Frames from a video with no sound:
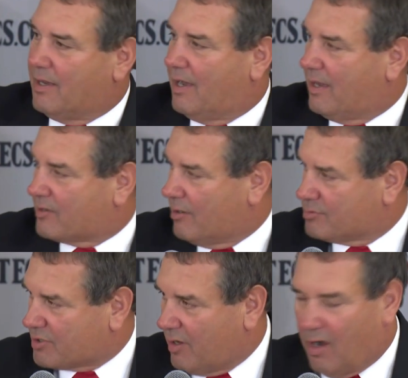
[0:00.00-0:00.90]
Uh,
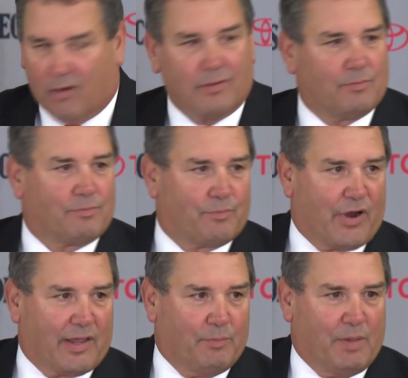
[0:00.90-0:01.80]
Coach Long
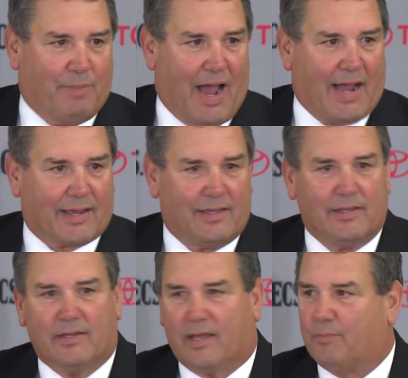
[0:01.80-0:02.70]
bringing me back
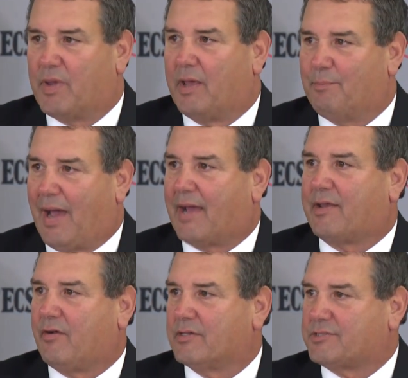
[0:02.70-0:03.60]
and being
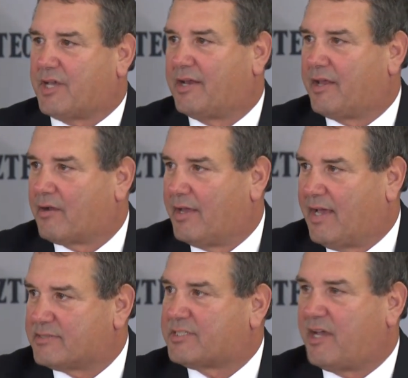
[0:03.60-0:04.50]
back here on San Diego,
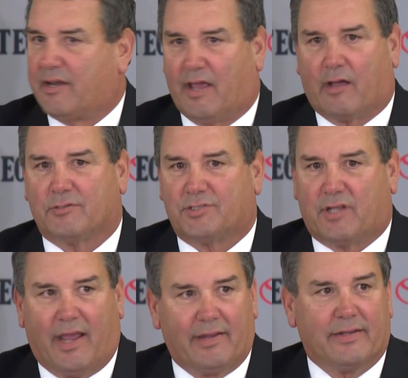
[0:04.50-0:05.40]
at San Diego
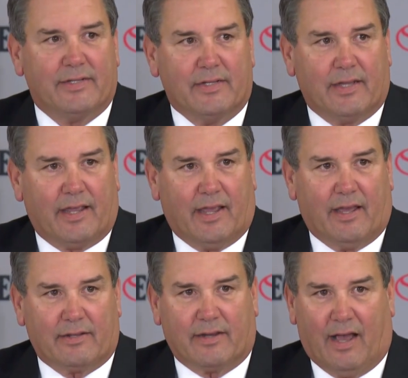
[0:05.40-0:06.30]
State.
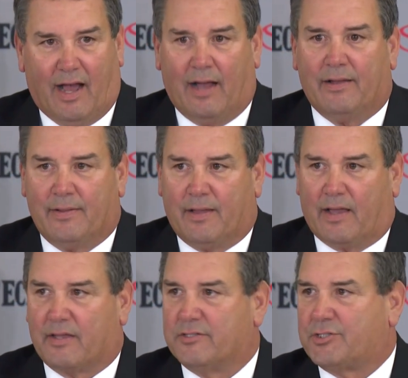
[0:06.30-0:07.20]
And uh,
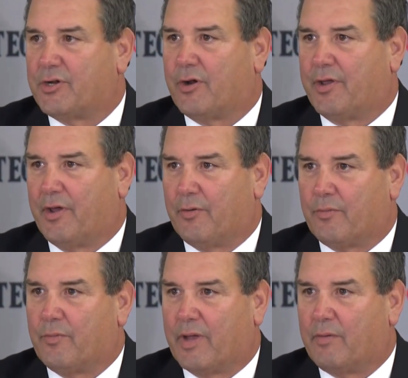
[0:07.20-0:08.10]
I can assure
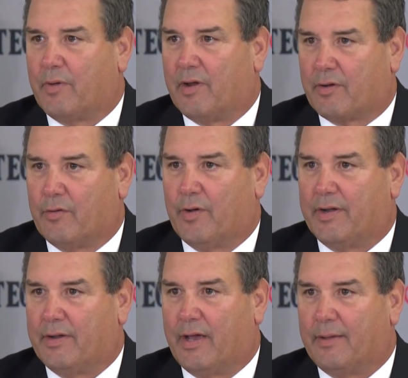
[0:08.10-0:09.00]
you, we, we are
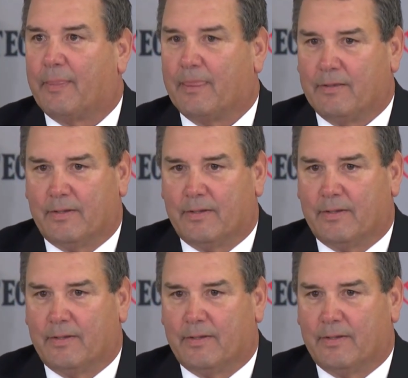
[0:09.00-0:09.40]
going to